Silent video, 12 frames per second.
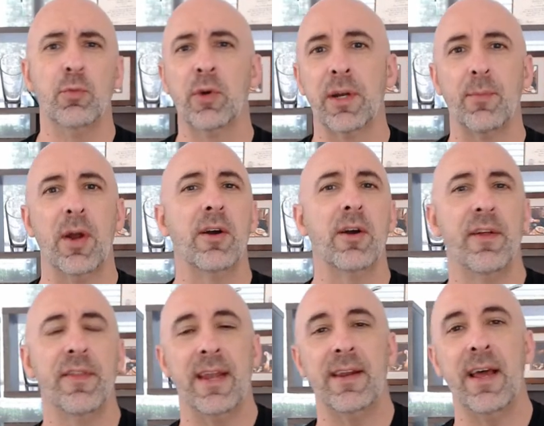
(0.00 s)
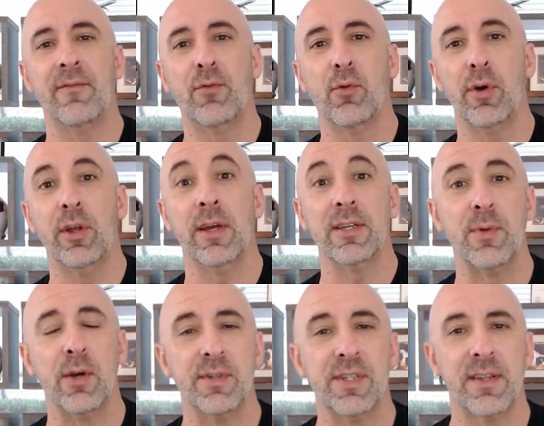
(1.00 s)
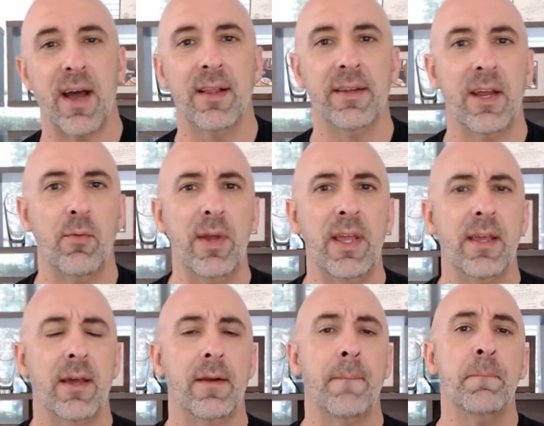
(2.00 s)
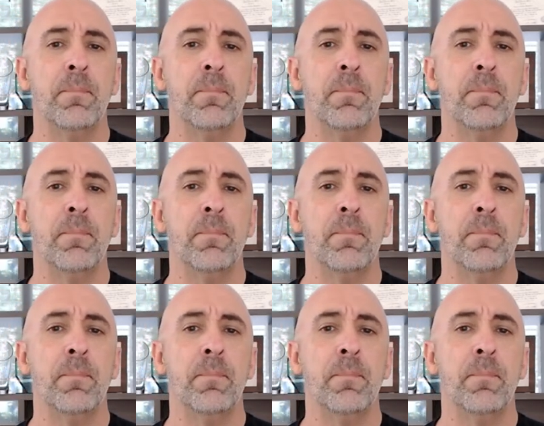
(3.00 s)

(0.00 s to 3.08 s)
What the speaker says: We're going to break all that down for you as we go into the holiday weekend.